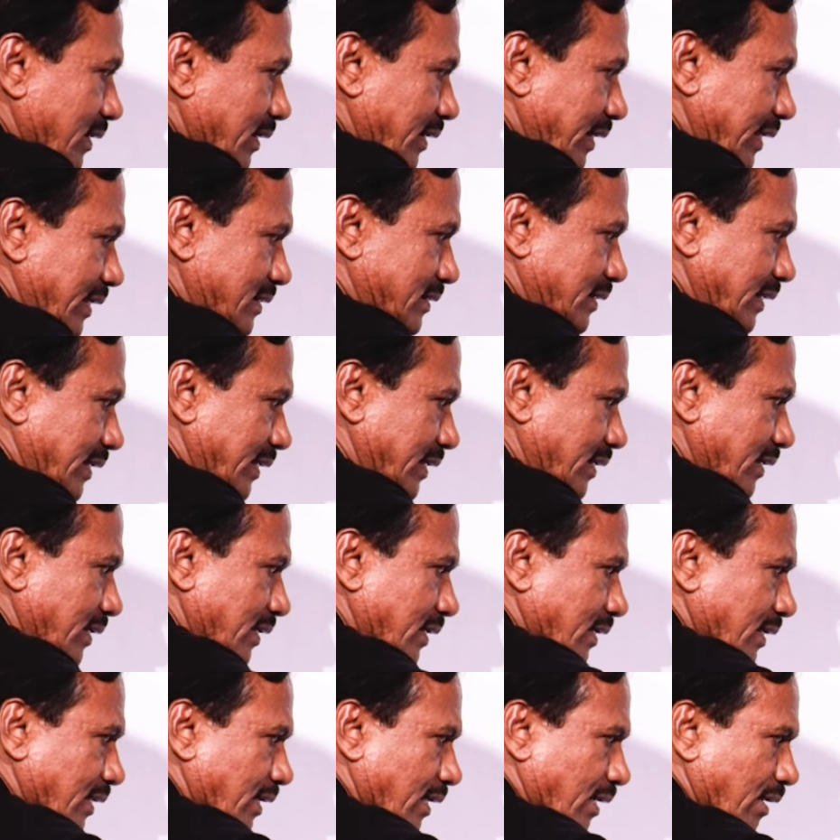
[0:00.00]
is the
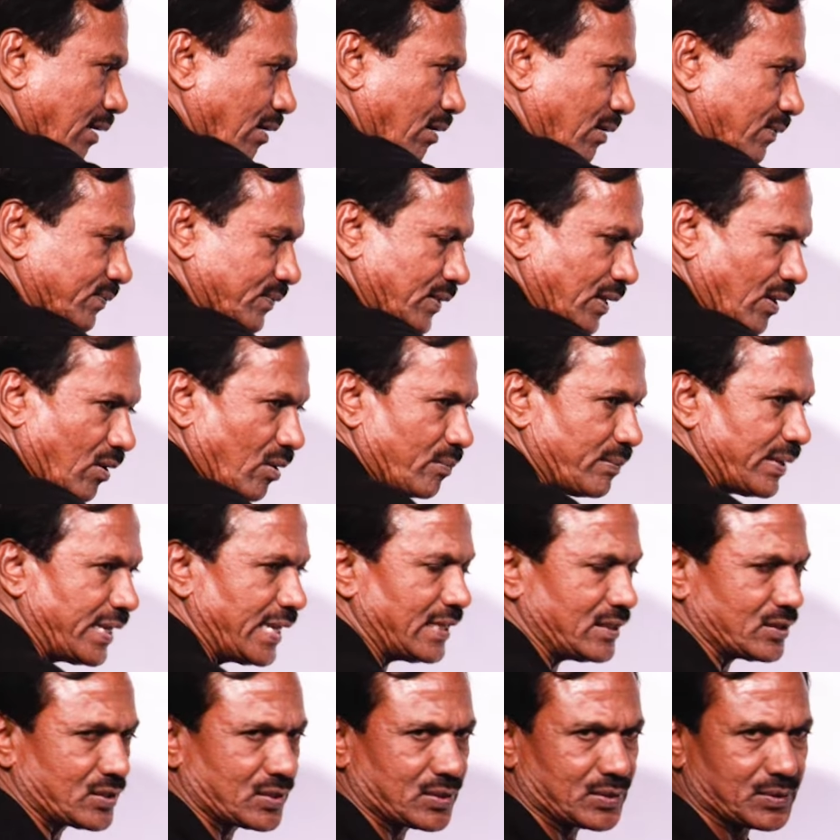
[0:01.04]
law of
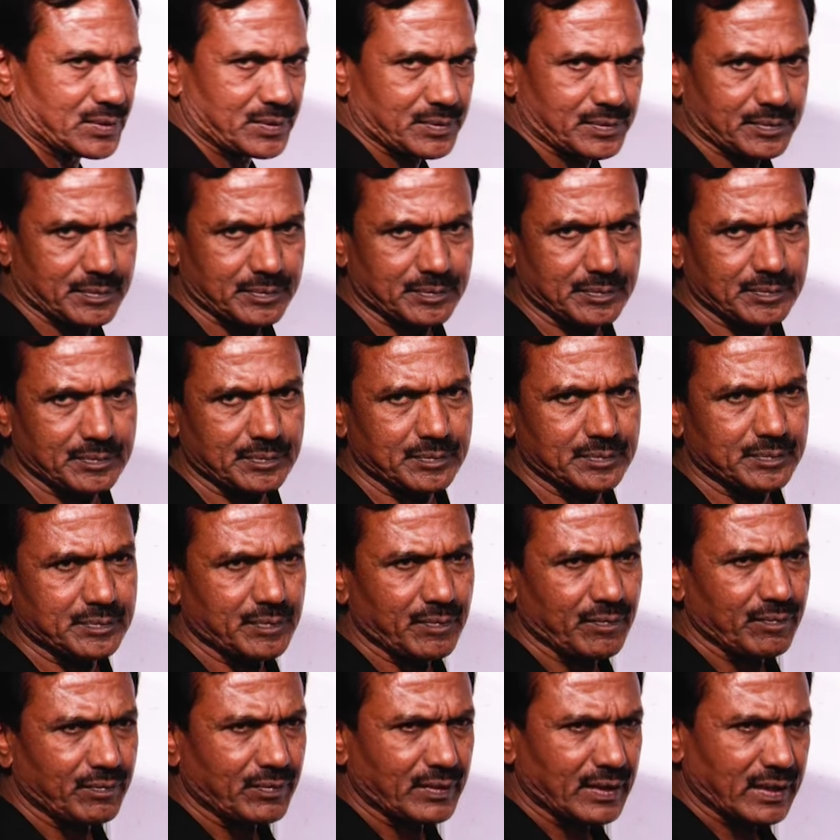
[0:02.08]
dominance.
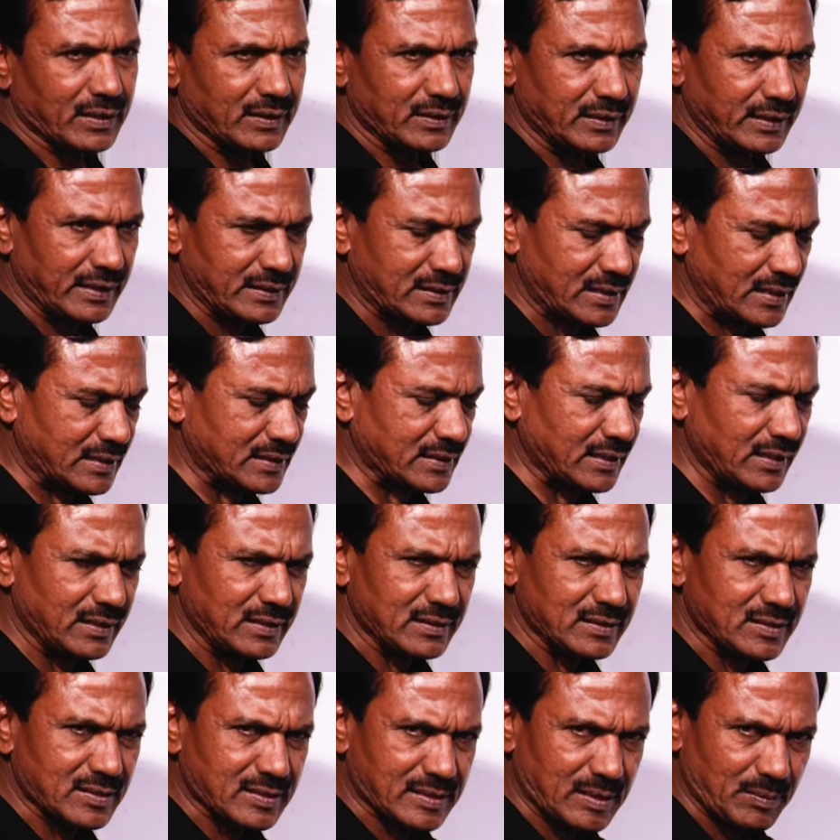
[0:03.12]
This is the
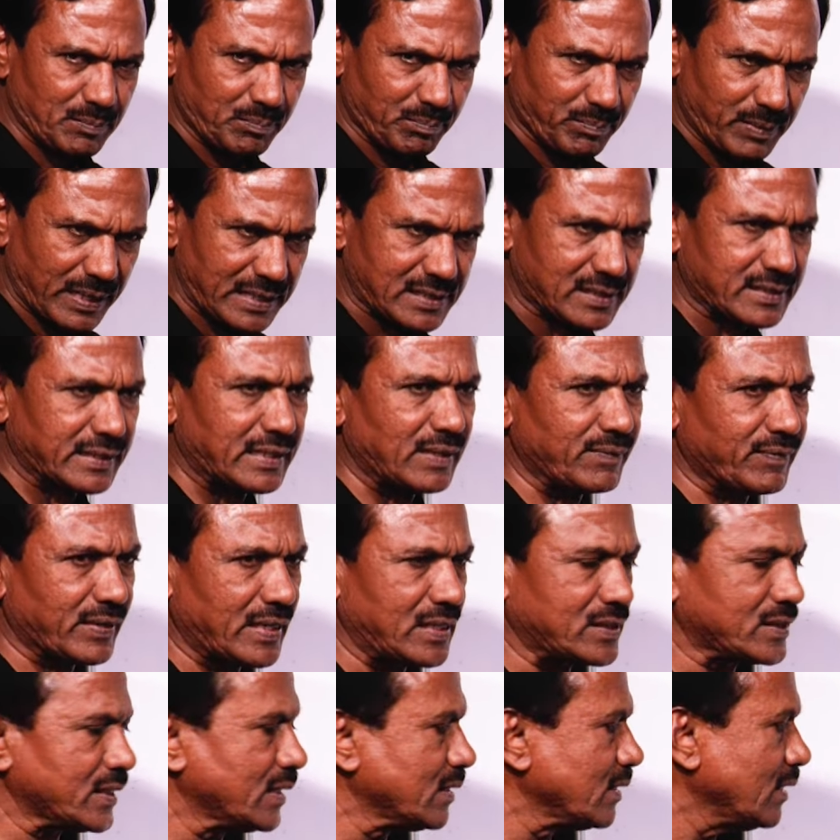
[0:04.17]
simplest
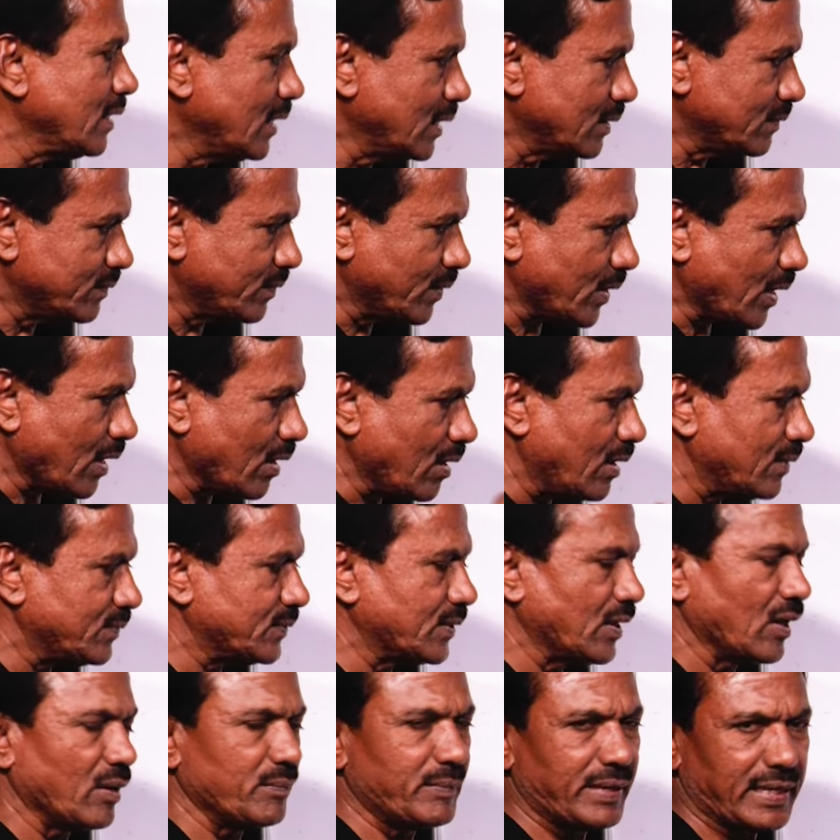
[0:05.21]
definition for law of
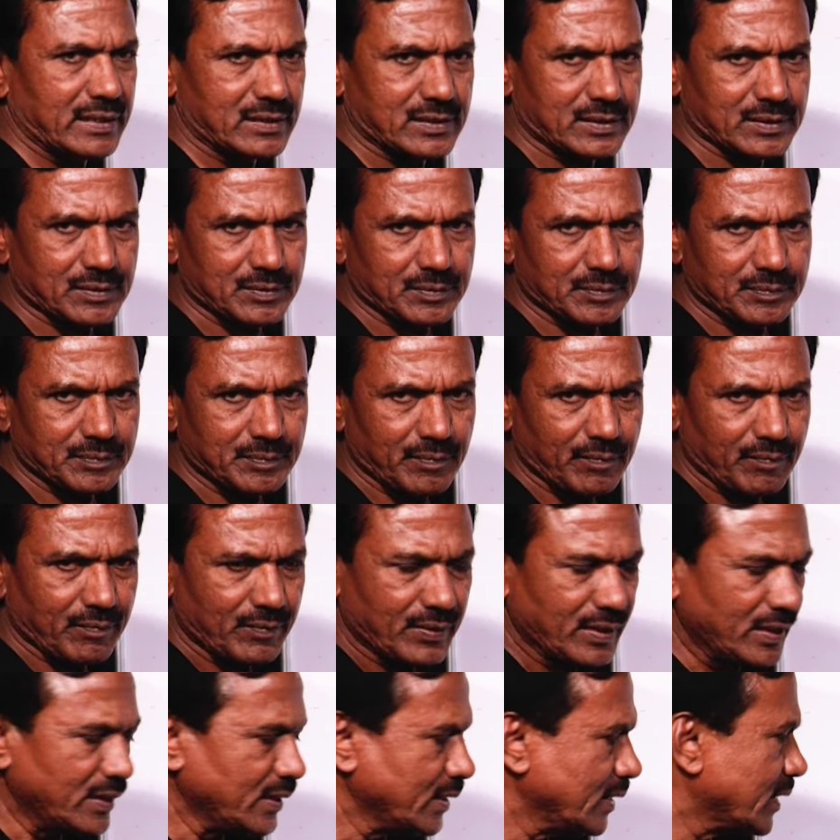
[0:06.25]
dominance.
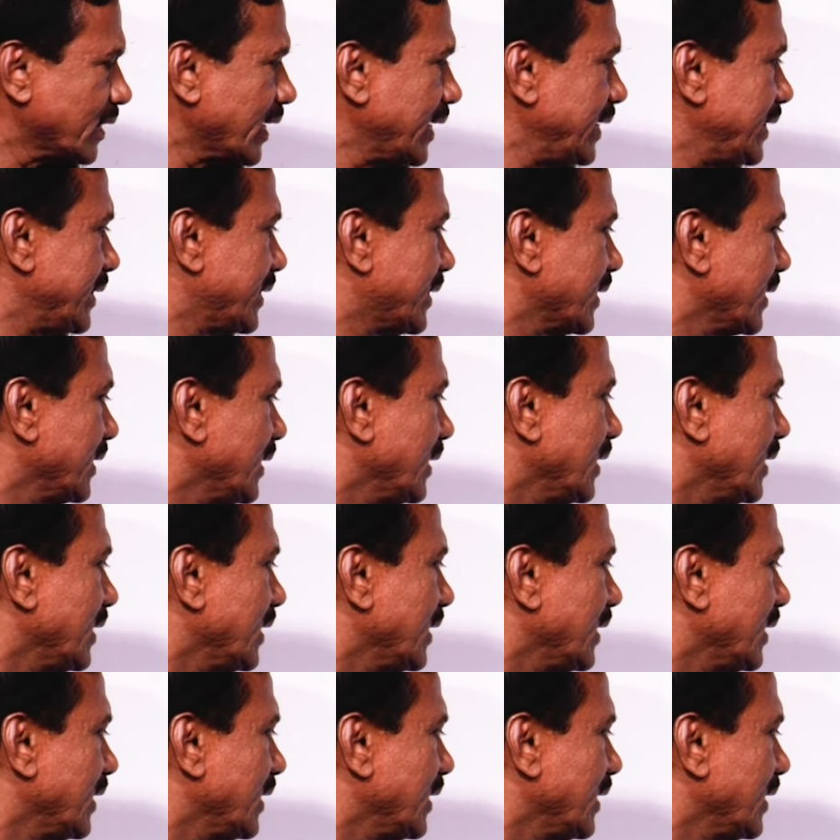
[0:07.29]
Right.